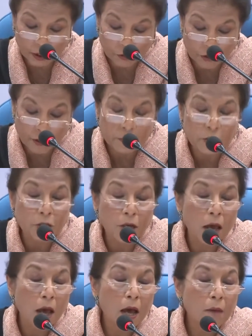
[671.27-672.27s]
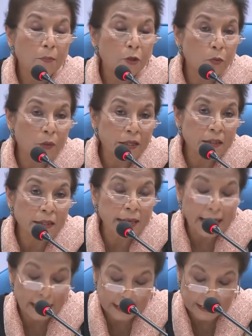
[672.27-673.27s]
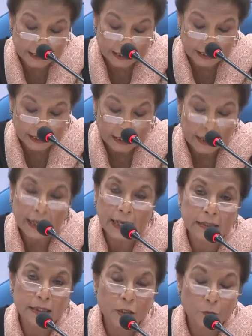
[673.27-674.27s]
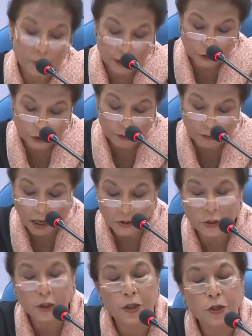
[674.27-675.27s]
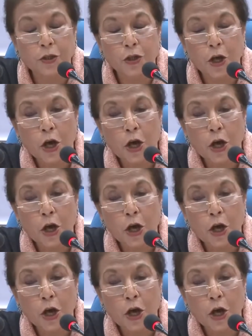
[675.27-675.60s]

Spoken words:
agreement between the LET and its military masters